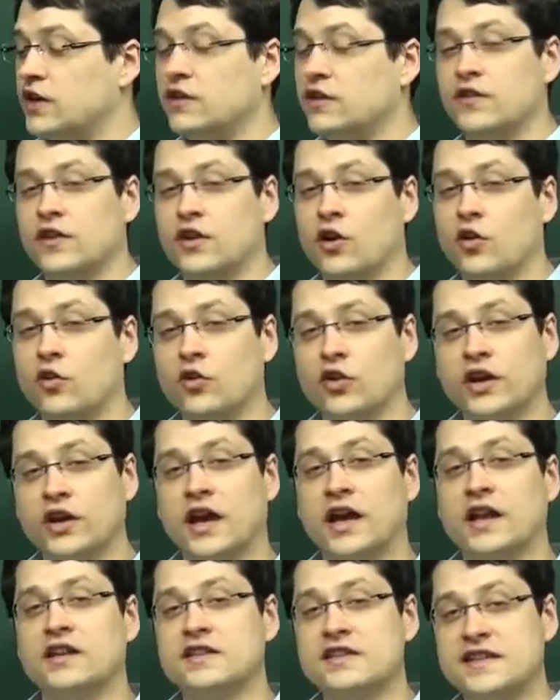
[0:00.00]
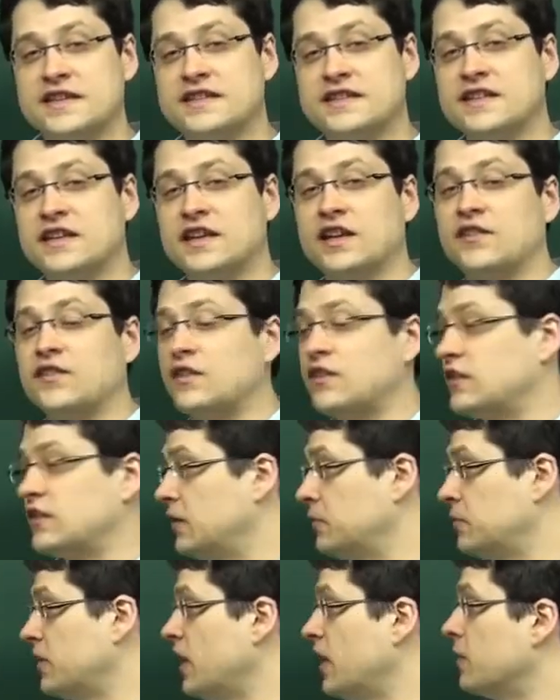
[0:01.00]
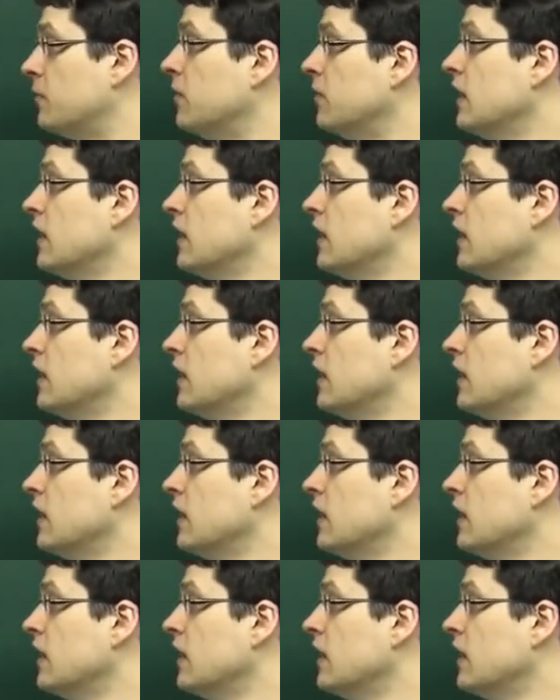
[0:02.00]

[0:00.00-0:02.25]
and they all look at it and they see it at the same time.